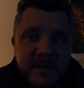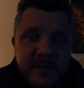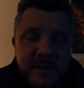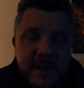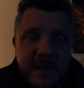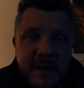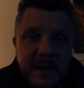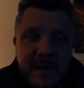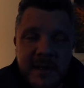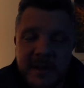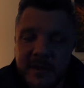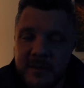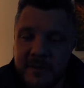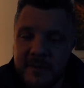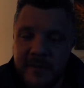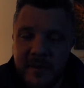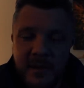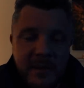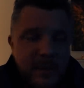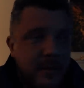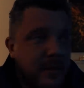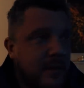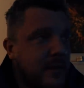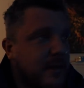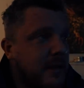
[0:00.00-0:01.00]
as well, go
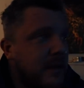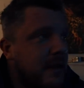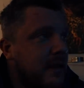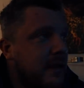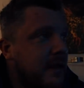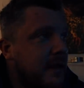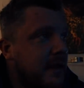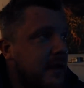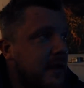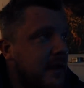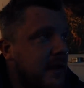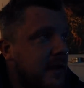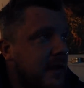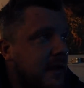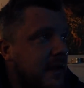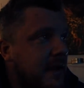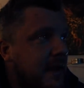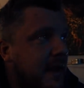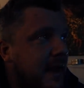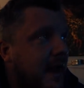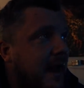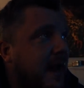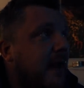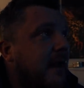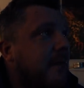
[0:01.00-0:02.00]
for a walk.
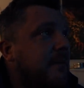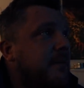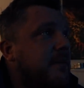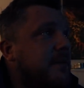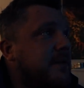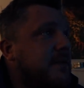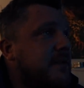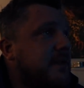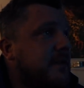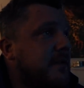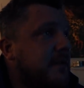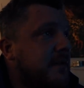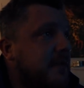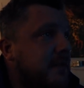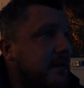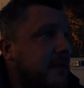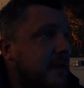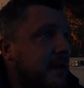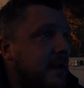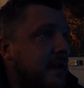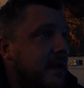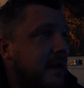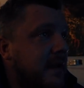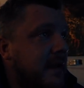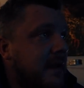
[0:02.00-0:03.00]

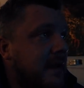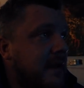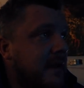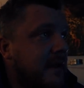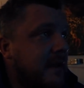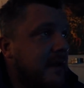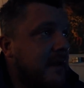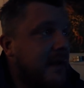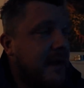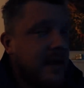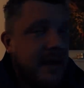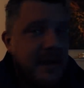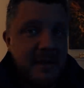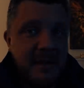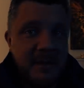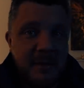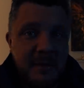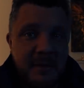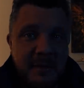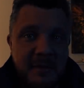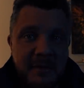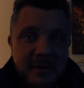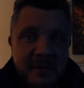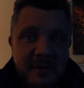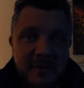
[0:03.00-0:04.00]
Absolutely
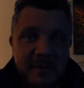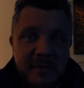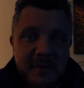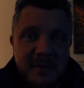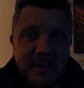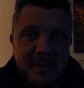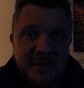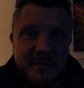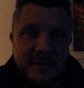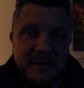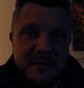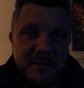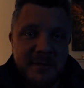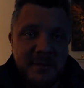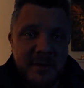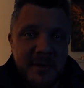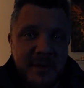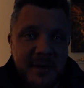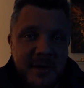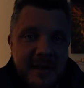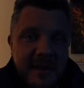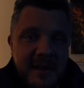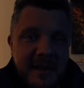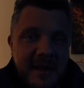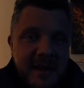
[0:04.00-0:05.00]
incredible the views this
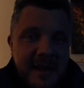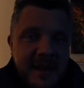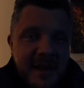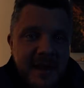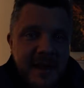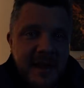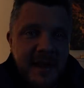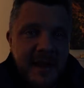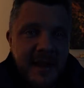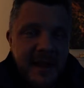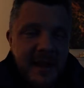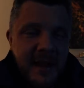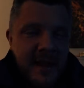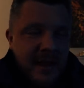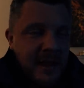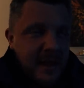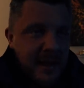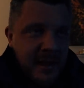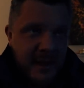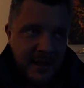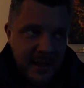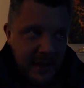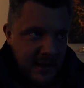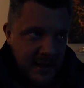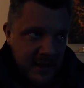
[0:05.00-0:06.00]
morning.
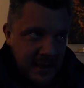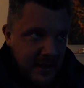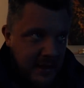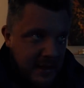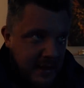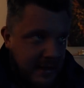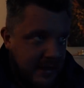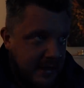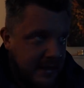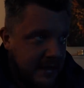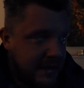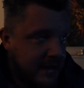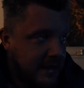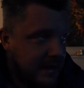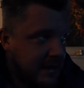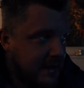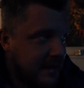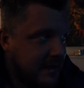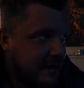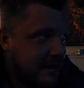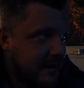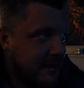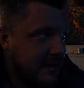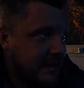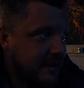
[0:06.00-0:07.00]
Like,
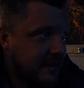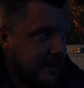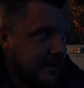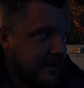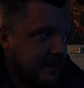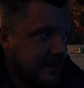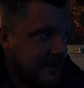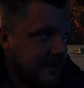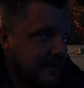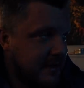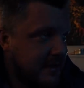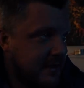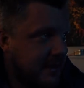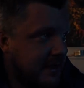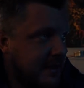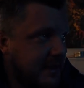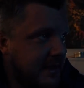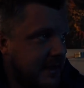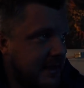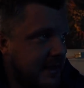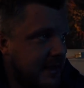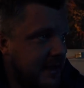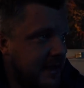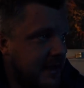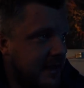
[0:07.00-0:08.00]

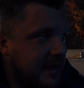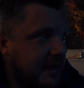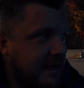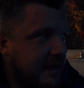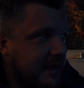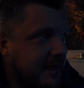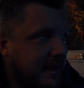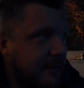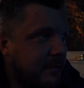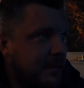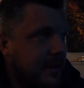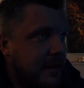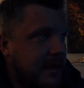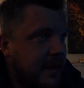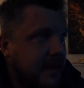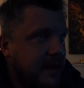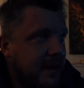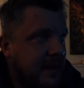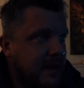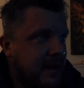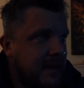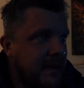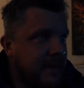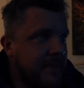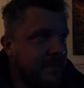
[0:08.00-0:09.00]
I think we're like
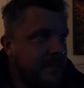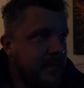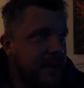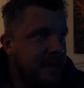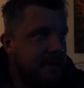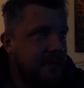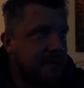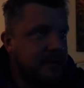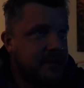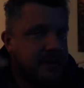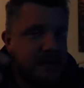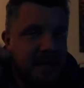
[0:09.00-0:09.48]
in the